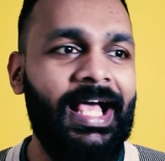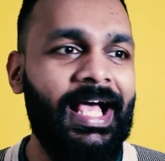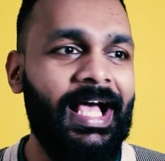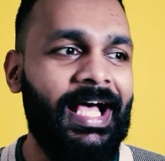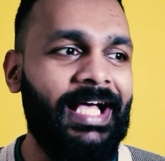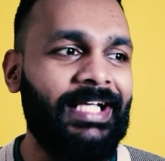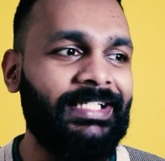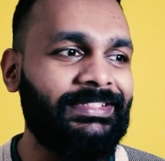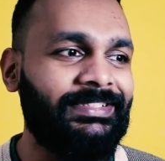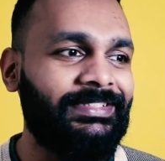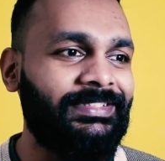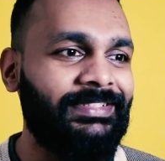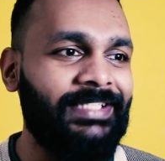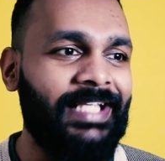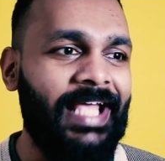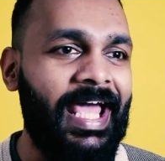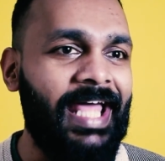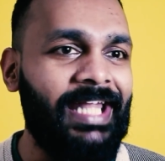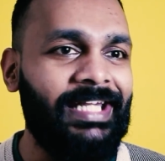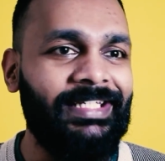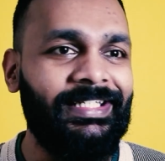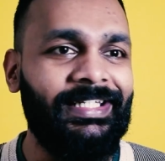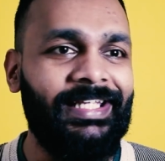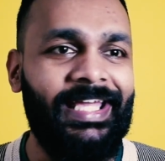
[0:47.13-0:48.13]
as
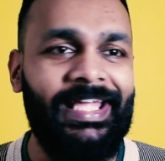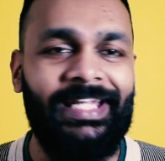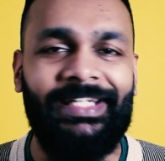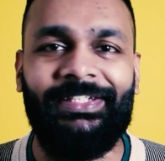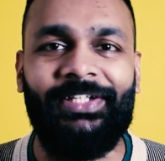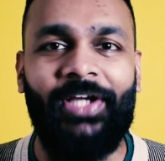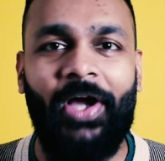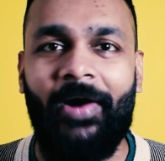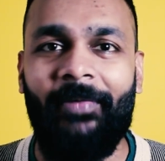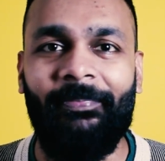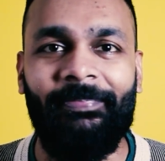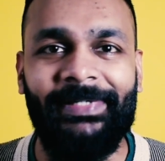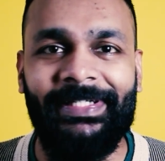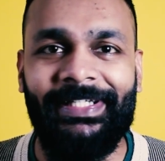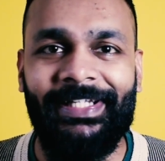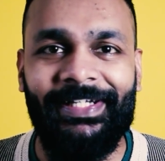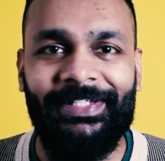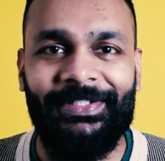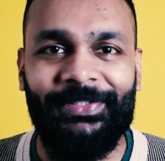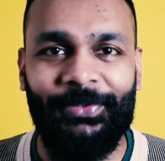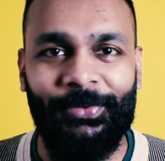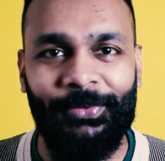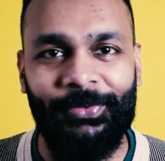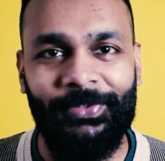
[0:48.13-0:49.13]
an incompetent